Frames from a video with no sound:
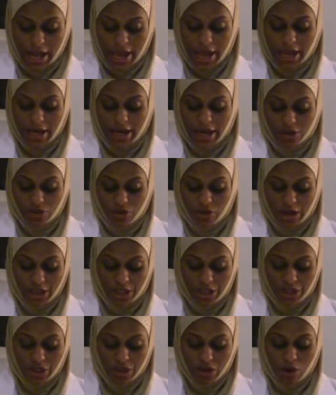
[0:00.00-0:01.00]
and
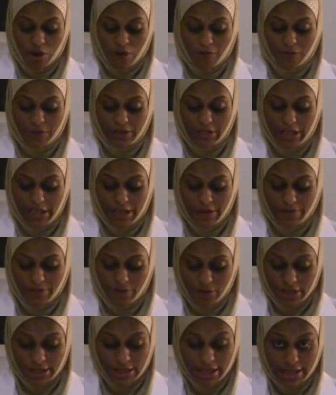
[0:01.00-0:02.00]
attraction of T
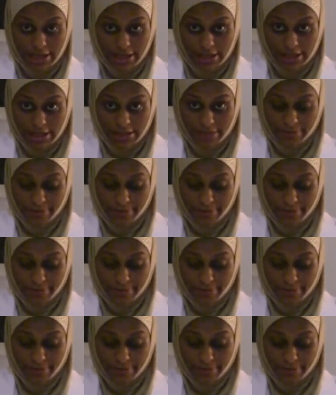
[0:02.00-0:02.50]
lymphocytes.